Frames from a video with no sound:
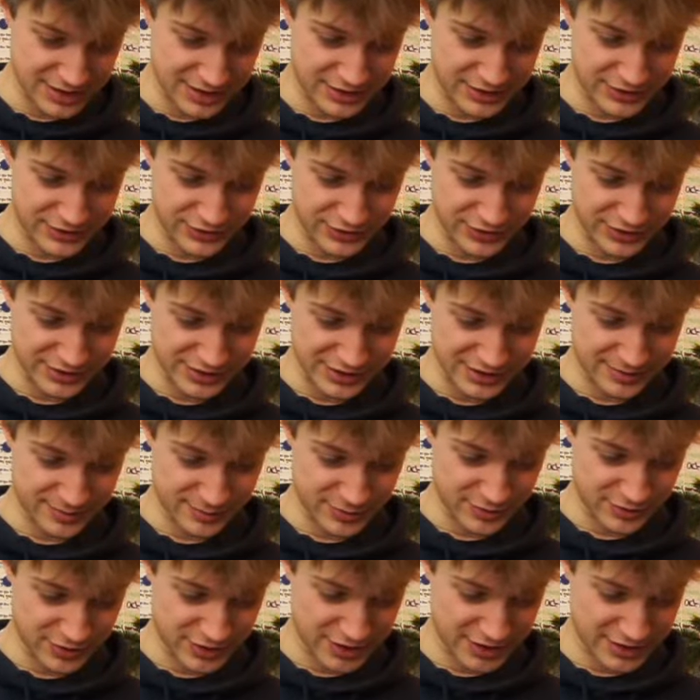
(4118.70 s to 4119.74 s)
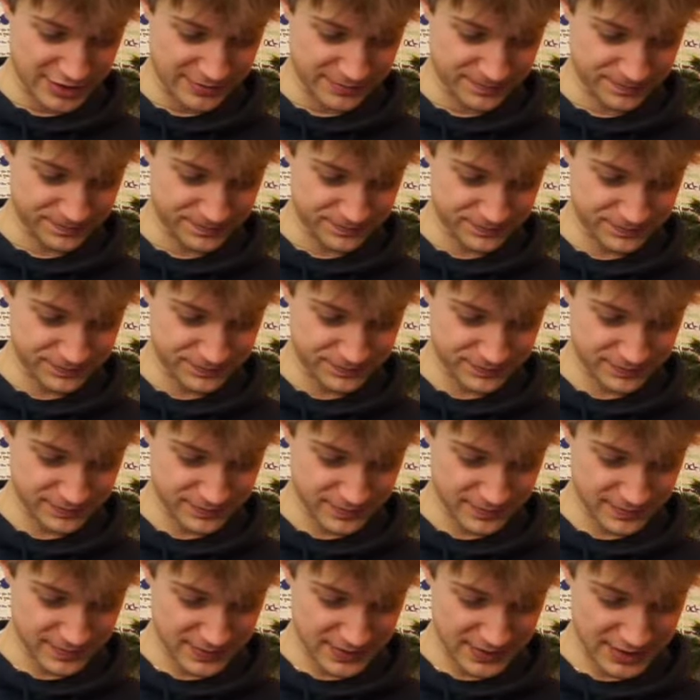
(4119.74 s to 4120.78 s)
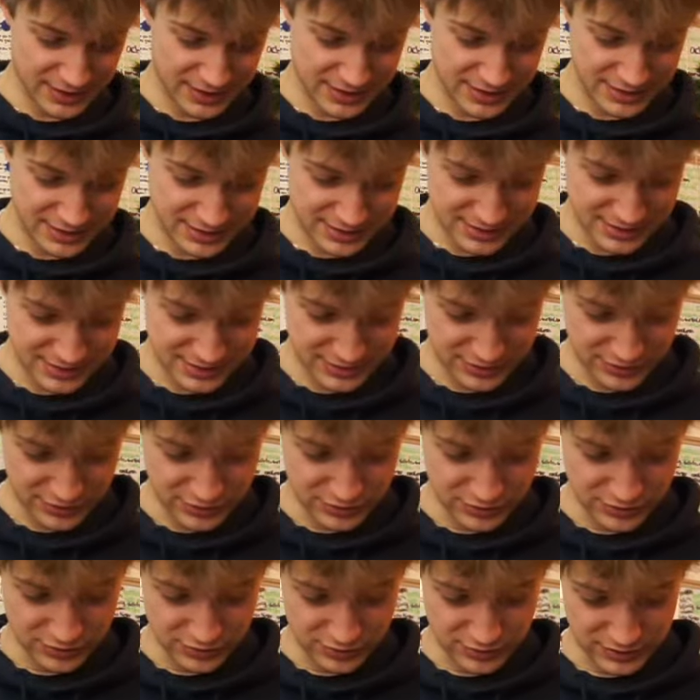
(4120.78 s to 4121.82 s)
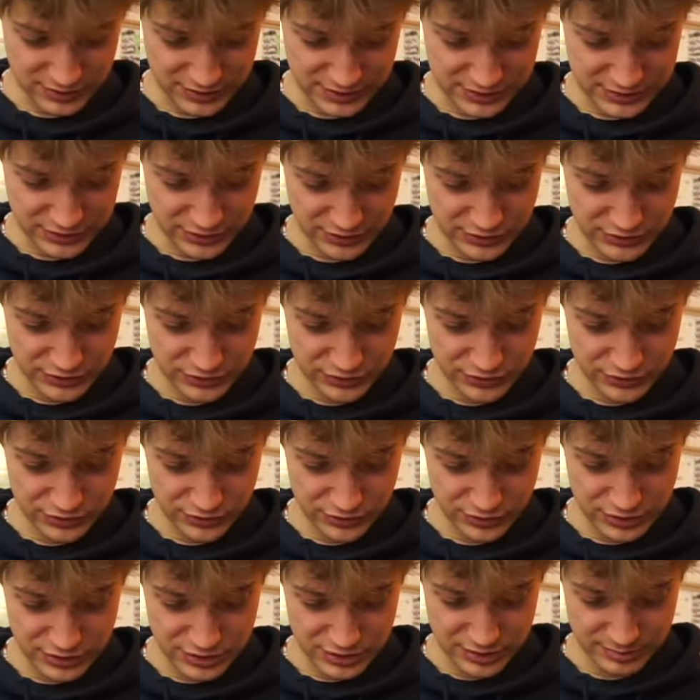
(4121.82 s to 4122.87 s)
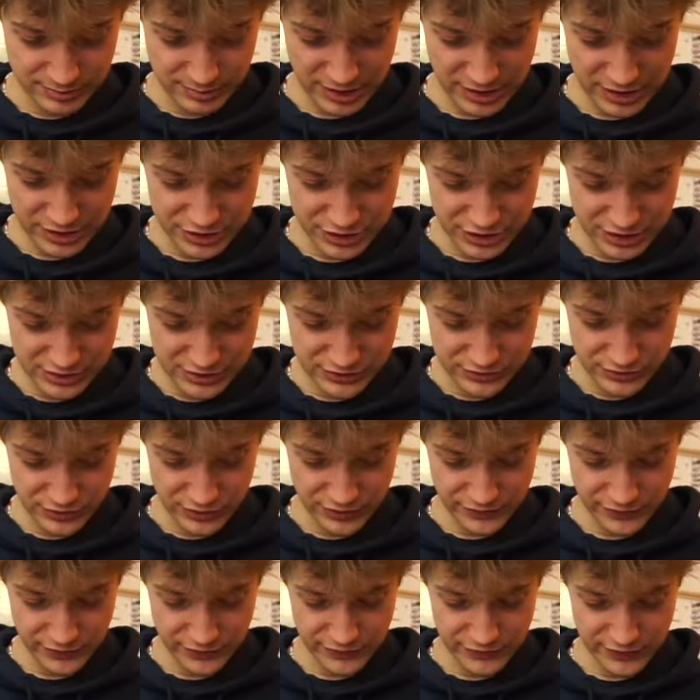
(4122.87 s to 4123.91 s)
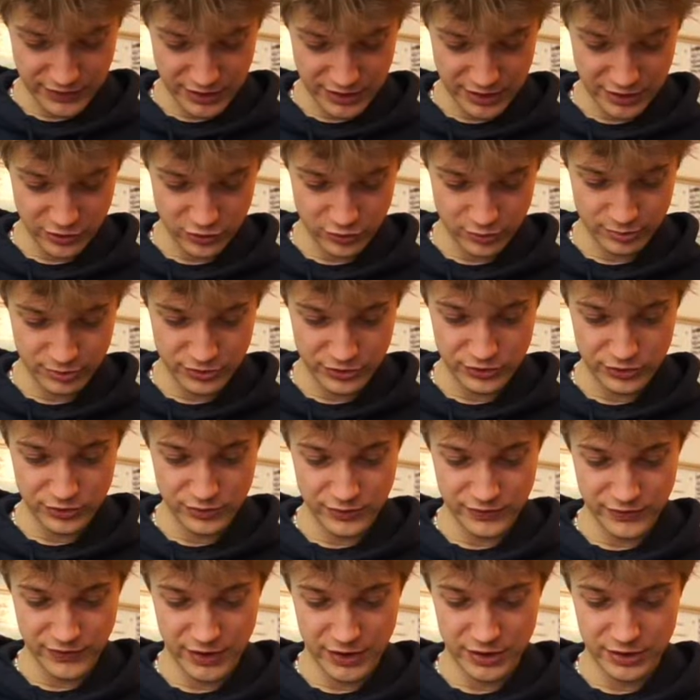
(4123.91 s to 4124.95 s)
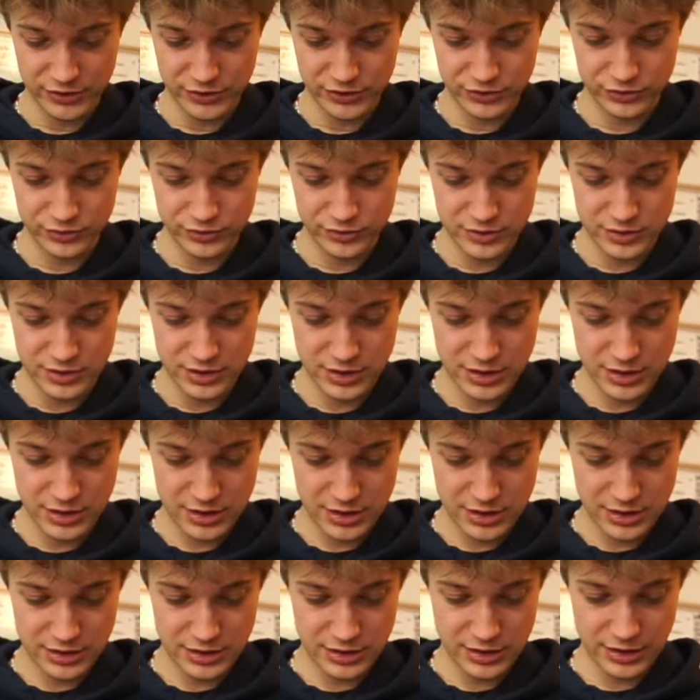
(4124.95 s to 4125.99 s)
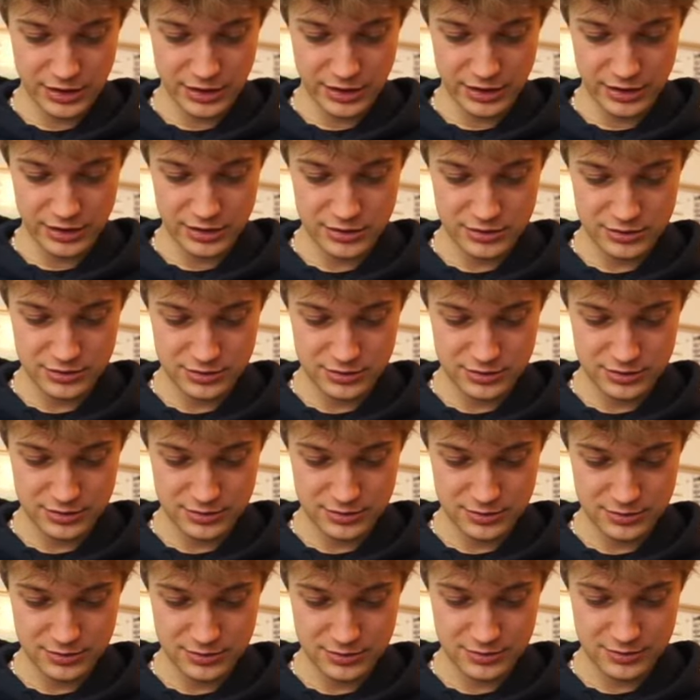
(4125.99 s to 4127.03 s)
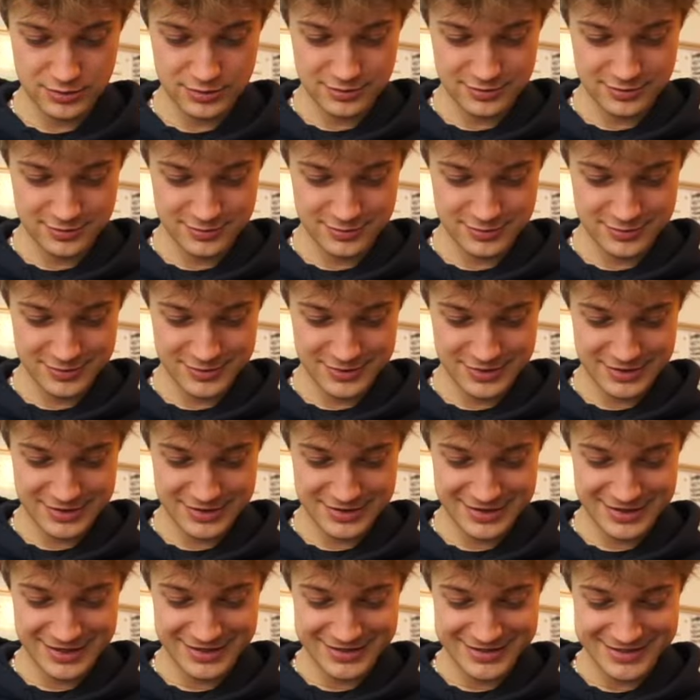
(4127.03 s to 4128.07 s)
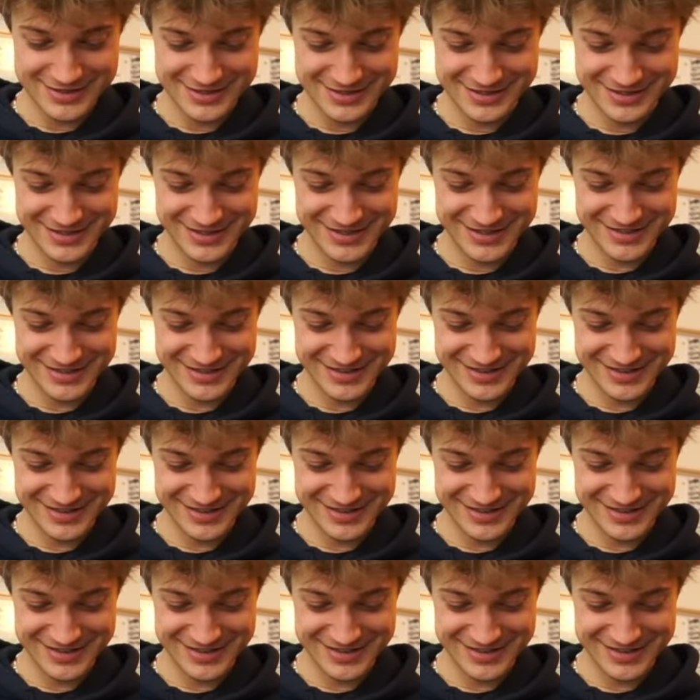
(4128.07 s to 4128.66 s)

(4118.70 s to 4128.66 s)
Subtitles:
drawings anymore. Okay. So it's not so good, but I just draw it for fun. I hope you find it cute. Yeah. Let's see.